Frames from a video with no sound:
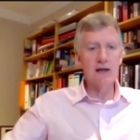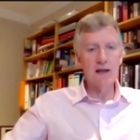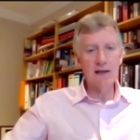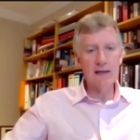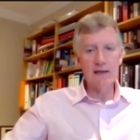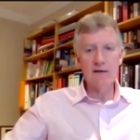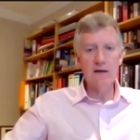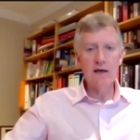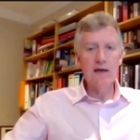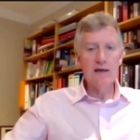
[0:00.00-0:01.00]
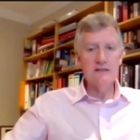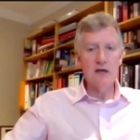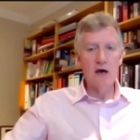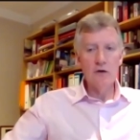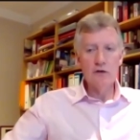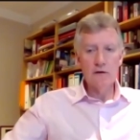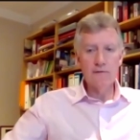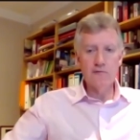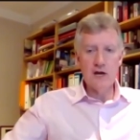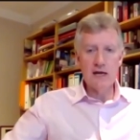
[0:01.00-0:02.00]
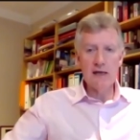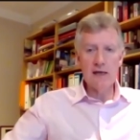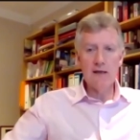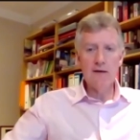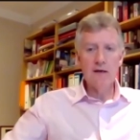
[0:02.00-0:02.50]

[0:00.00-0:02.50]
clean, it's odour-free.